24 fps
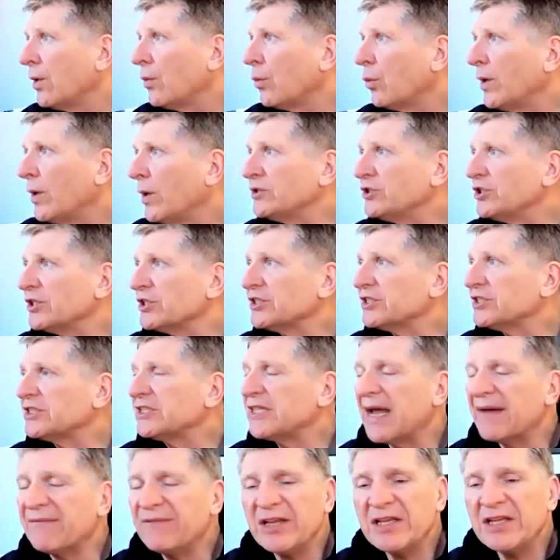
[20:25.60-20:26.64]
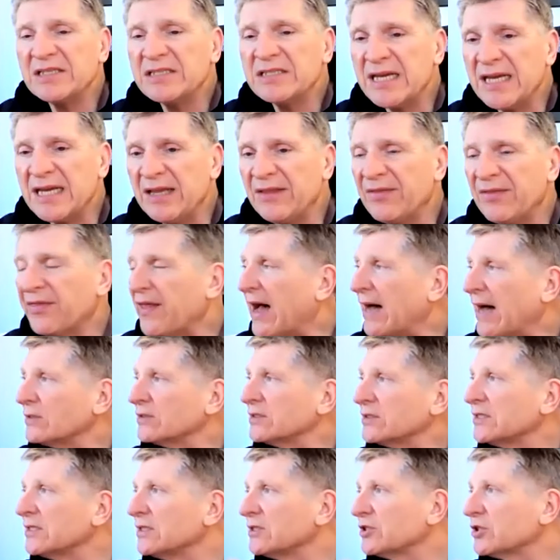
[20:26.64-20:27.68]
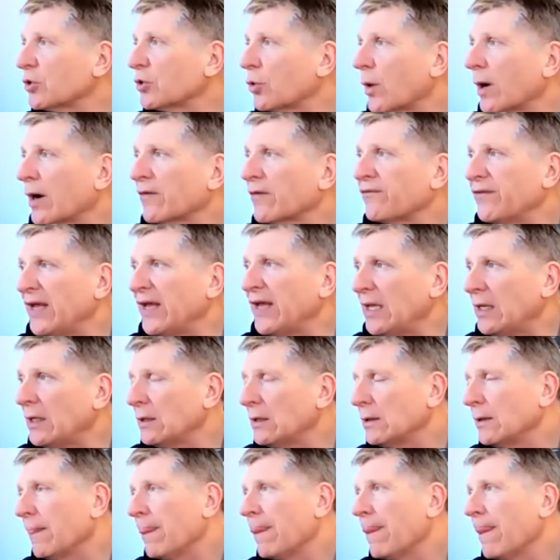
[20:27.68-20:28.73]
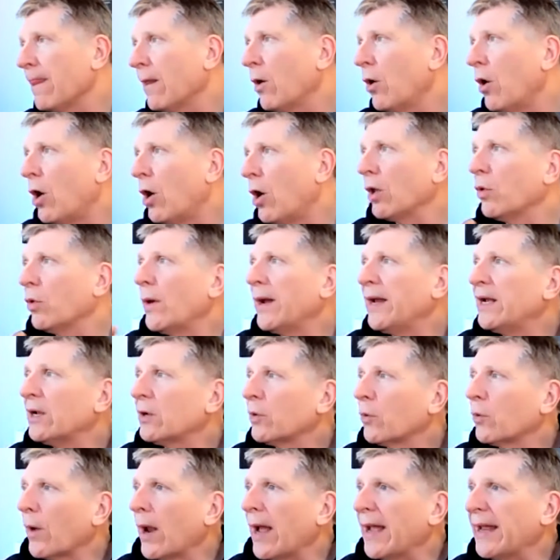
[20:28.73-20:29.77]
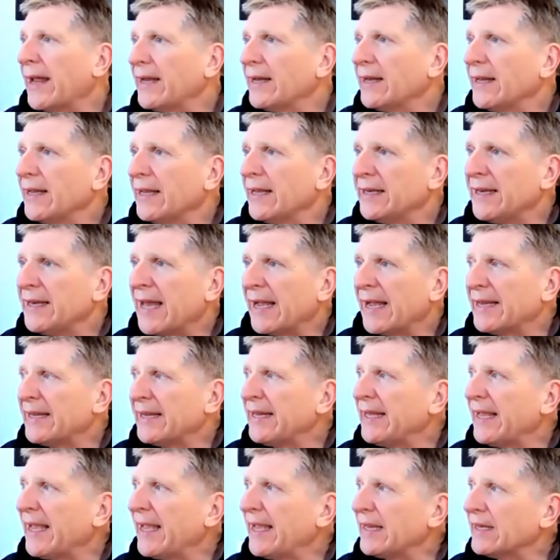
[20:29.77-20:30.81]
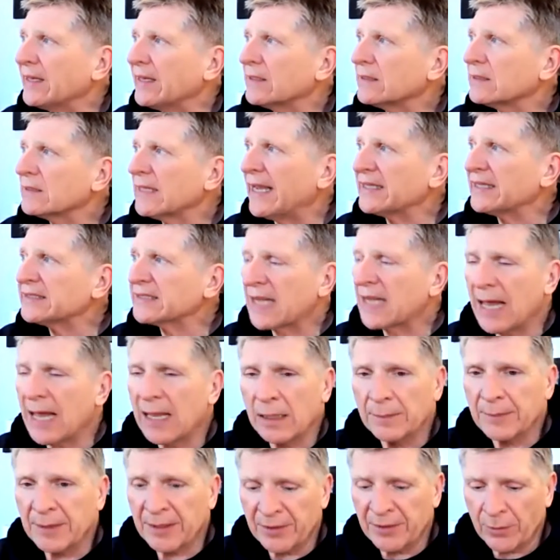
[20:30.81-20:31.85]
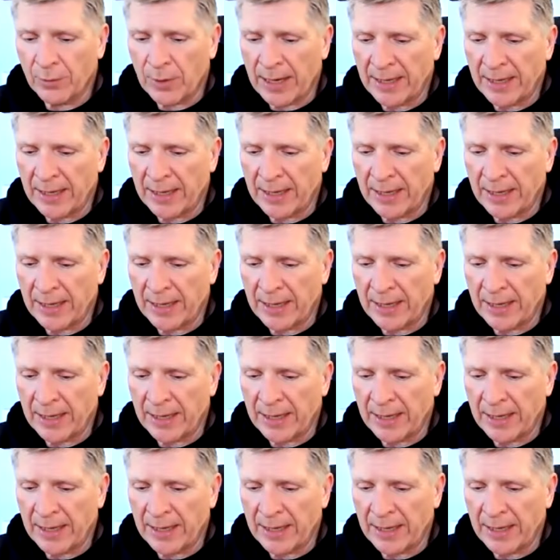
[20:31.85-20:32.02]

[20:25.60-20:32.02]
which is 17,000 square feet, all the way to the right in 98, last column in the